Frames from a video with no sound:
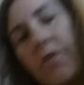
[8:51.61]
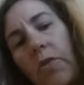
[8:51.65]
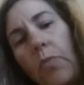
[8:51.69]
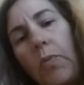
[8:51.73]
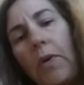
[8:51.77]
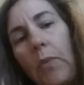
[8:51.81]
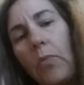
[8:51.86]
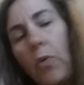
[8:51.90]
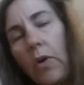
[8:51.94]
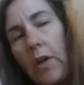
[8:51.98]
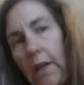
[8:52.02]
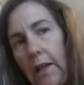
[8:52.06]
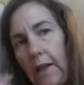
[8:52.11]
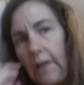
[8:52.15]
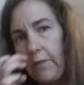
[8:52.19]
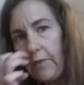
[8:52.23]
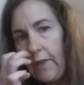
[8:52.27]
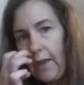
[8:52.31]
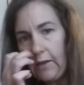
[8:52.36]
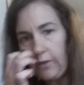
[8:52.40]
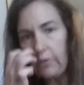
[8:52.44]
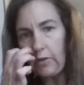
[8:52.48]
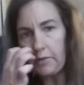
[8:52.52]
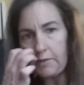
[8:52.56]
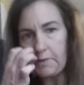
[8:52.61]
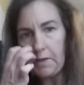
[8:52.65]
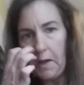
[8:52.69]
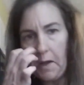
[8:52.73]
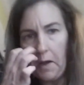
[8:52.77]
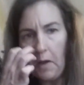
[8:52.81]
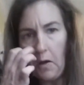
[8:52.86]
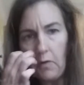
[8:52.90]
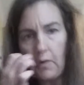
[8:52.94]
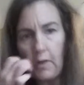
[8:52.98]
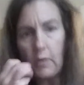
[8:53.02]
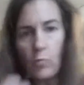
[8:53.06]
So we want to get that cooked
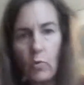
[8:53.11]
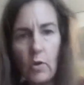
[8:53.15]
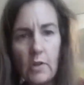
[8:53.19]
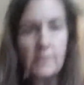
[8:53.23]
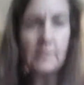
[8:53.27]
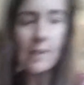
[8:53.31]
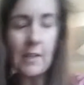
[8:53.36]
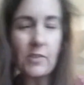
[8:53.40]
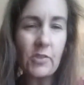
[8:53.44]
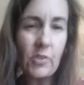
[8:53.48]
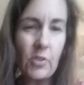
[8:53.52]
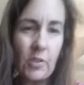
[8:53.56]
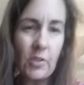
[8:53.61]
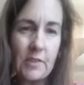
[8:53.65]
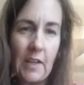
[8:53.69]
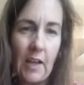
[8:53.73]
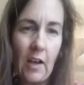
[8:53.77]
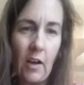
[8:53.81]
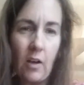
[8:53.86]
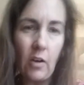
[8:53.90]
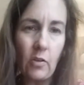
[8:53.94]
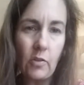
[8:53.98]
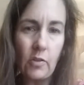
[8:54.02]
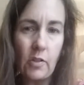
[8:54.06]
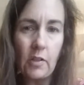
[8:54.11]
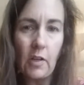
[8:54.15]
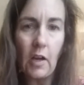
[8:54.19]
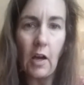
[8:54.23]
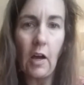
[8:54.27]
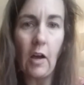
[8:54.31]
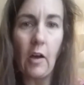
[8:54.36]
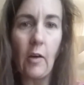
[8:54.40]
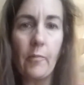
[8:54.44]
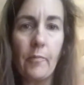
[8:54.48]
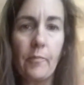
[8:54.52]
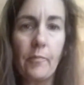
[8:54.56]
out, and once that's cooked out,
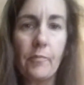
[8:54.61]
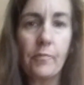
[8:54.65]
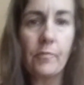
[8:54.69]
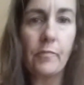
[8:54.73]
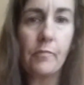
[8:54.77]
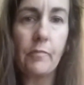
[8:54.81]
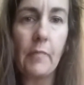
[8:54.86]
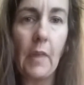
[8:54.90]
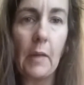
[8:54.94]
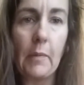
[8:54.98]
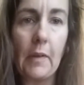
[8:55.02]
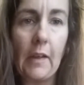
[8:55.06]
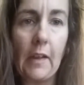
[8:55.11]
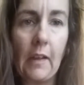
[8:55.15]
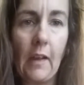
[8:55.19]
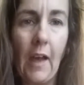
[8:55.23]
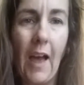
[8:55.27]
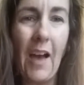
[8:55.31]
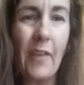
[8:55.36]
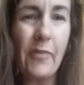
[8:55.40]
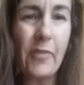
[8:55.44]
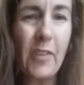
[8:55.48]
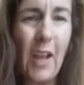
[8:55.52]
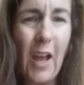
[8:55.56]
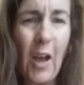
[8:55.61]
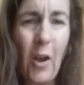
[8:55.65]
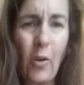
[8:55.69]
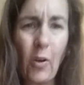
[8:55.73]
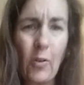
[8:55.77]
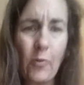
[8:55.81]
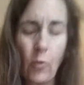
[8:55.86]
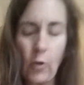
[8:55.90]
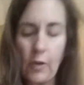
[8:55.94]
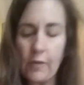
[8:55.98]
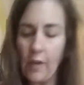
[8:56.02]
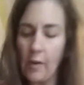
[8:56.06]
maybe half an
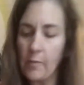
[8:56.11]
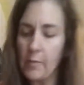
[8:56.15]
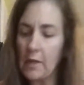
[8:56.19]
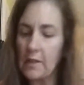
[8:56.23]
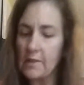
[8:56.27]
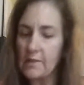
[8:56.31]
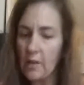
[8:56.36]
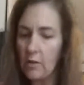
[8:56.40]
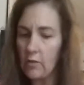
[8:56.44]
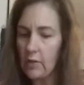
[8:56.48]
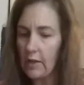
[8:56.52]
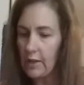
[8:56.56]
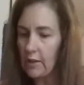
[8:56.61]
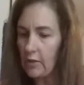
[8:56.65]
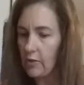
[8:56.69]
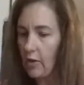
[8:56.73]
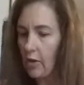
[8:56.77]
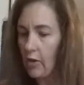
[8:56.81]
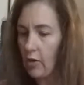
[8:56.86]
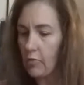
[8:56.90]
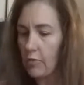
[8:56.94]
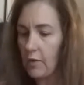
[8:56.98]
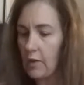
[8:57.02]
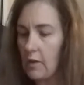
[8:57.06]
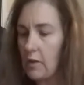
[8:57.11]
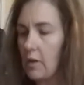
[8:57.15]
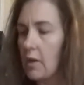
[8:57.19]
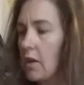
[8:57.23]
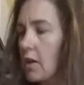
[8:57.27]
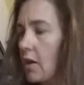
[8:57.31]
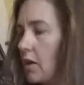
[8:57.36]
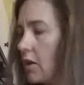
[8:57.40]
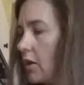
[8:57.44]
hour, 45 minutes, I'll let you know that